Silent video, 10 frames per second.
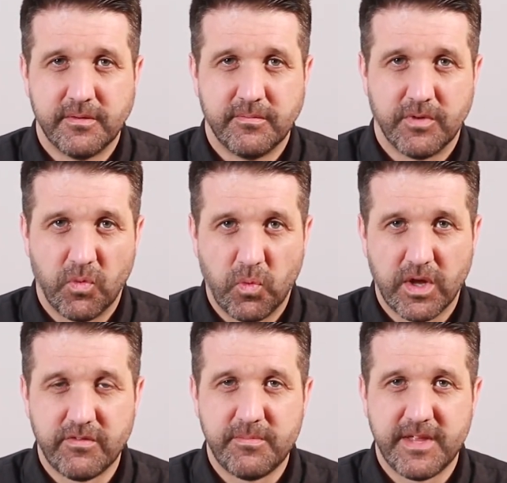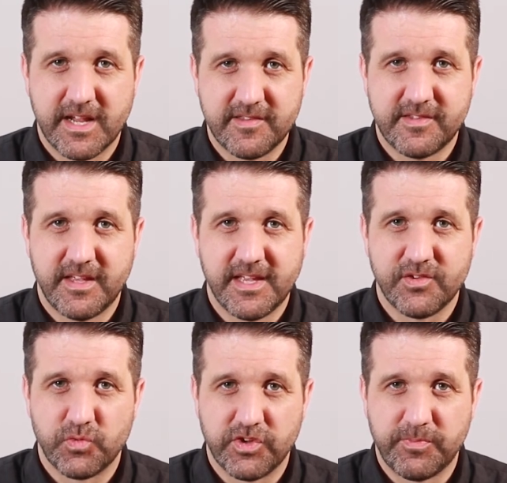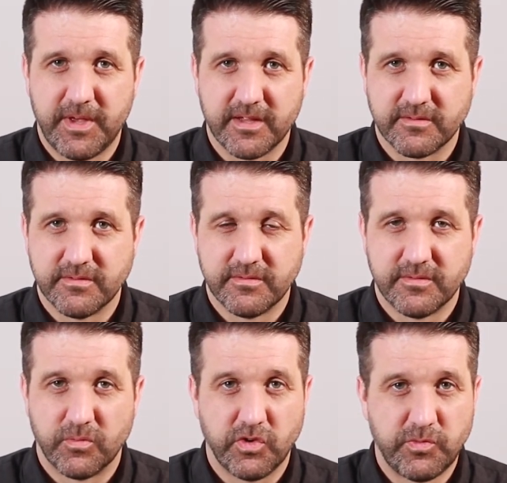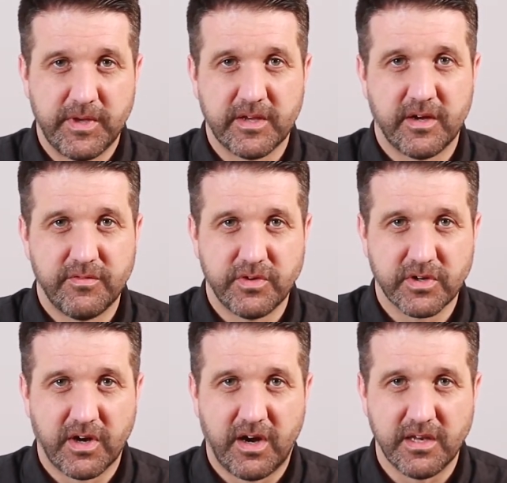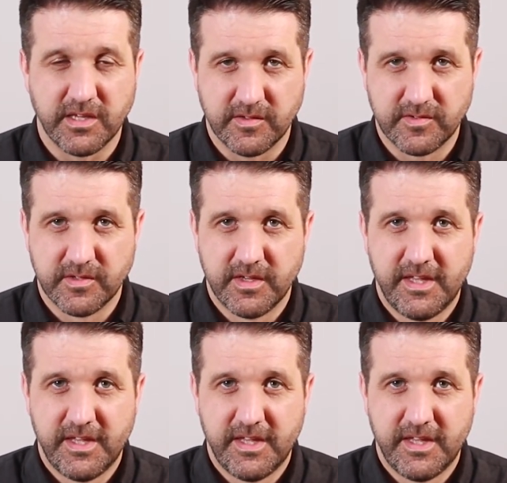but one of them that I say is respect. Respect of your colleagues.